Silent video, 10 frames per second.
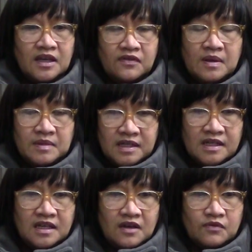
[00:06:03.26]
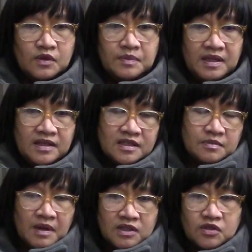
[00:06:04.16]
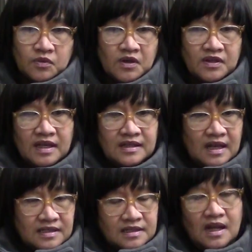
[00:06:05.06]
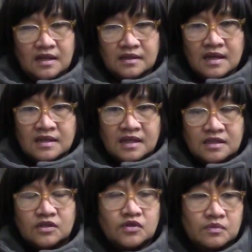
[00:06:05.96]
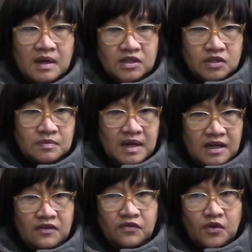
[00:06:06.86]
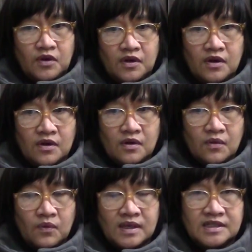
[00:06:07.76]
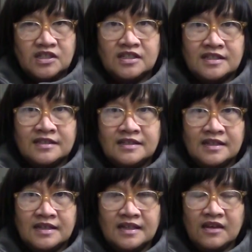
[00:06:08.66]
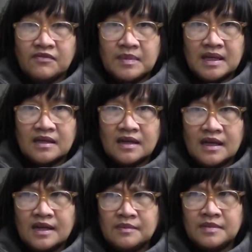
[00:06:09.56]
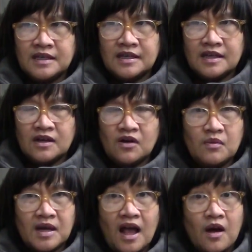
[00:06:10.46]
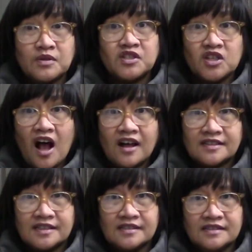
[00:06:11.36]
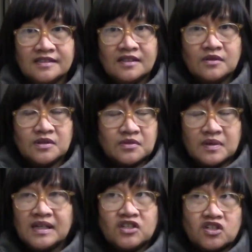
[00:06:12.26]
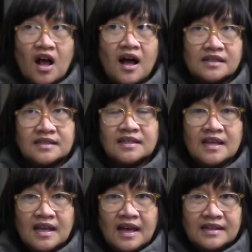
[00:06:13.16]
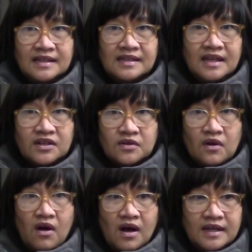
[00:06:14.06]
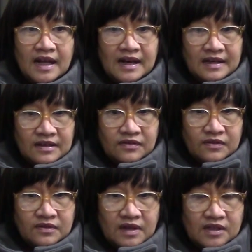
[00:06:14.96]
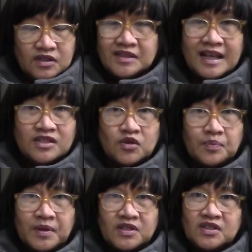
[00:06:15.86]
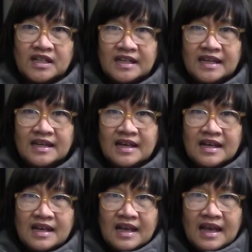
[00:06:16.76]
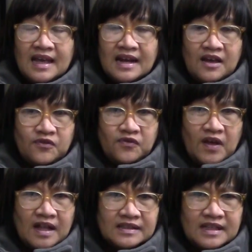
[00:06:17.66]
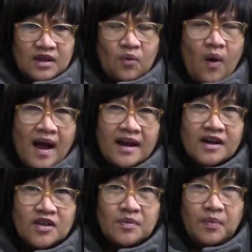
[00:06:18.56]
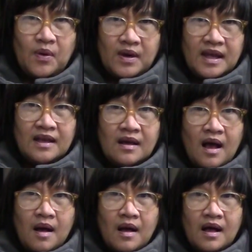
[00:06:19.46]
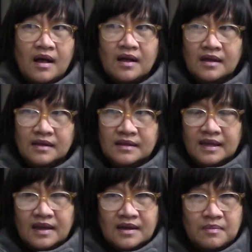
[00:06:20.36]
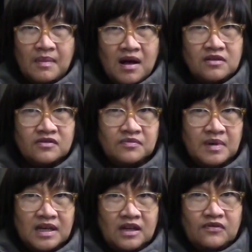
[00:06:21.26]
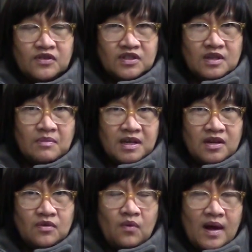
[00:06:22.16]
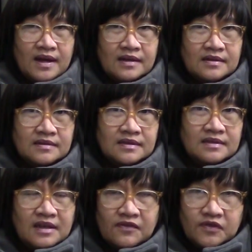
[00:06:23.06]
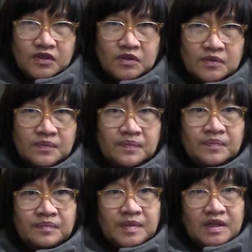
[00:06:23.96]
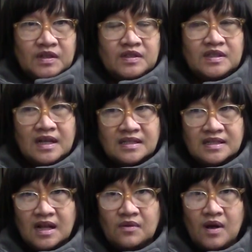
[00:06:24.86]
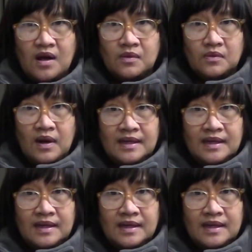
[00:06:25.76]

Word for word: gift I'm gonna give will be this much worth, and that's too much money for what she's gonna give me. And I'm thinking, oh my, I was shocked. I was really shocked. And then later on, I took that so personally, and I felt like, why are you putting like an amount of money for somebody you wanna give to? Because that's now how